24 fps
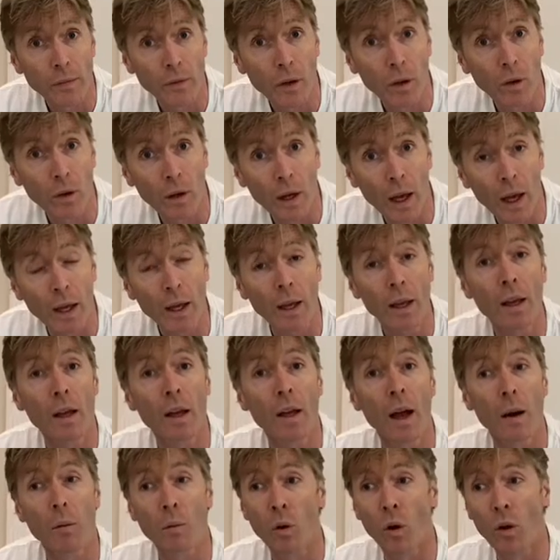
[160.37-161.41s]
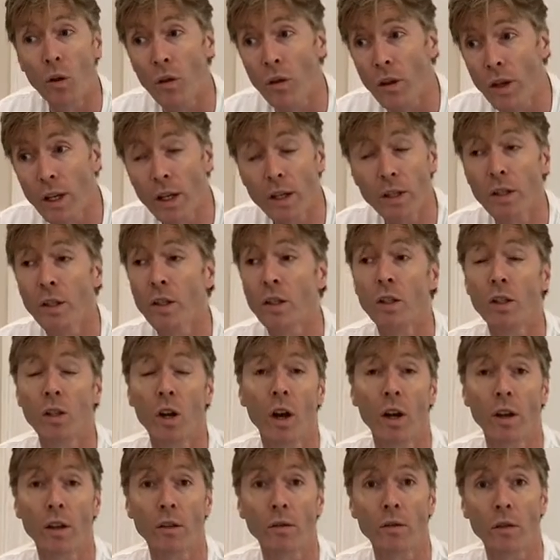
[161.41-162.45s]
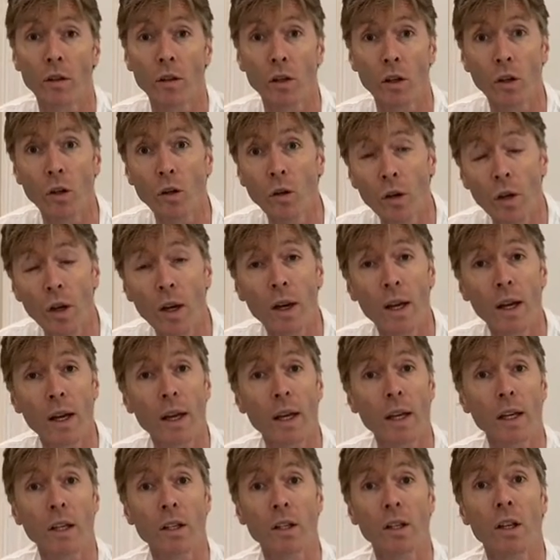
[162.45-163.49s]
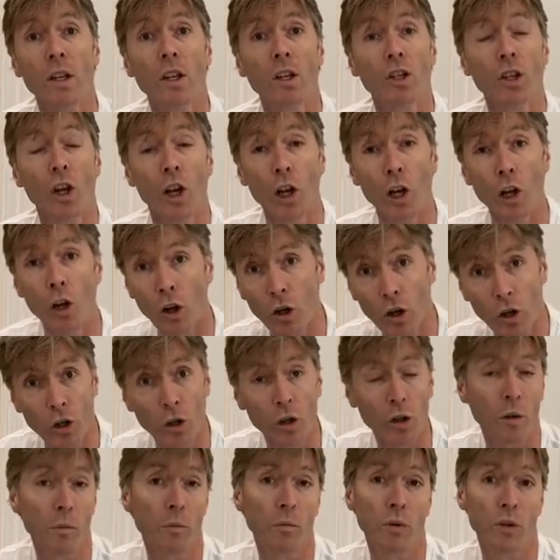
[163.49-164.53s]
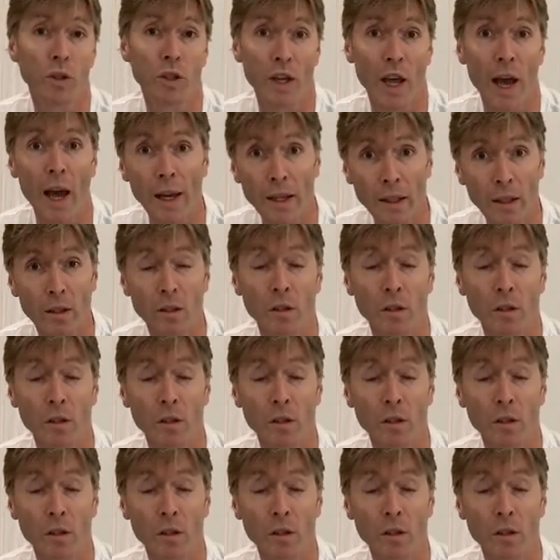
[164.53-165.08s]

Okay, and what these are designed to do is to look good and protect.